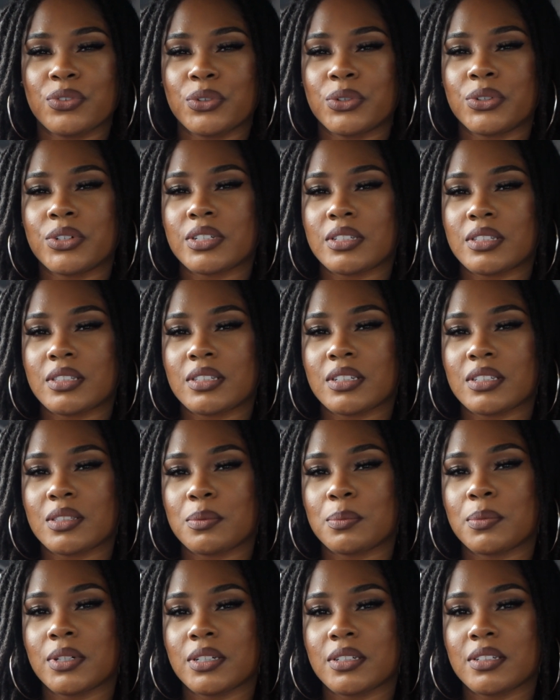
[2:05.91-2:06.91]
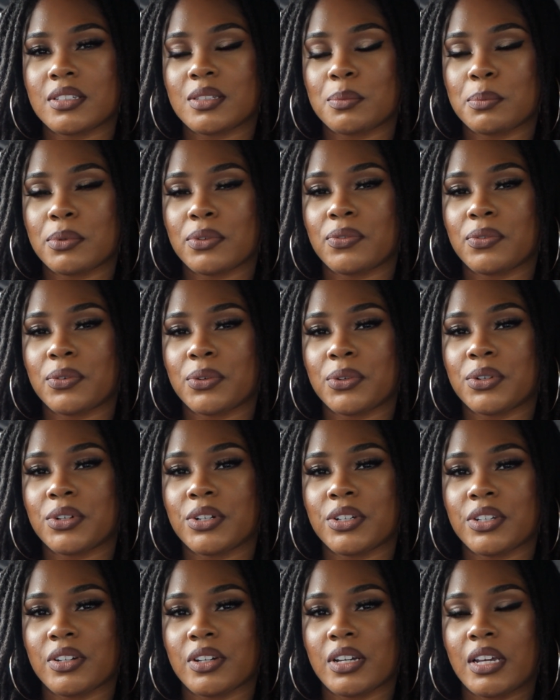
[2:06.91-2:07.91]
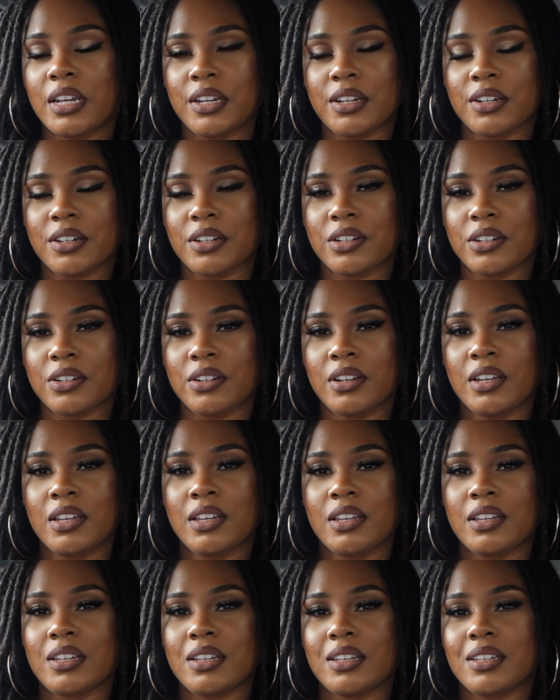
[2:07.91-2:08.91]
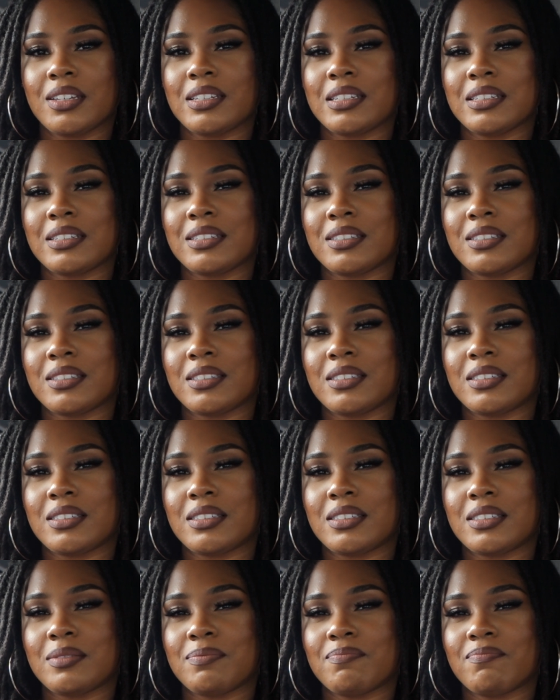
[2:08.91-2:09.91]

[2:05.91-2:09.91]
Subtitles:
4 to 6 months before your hair is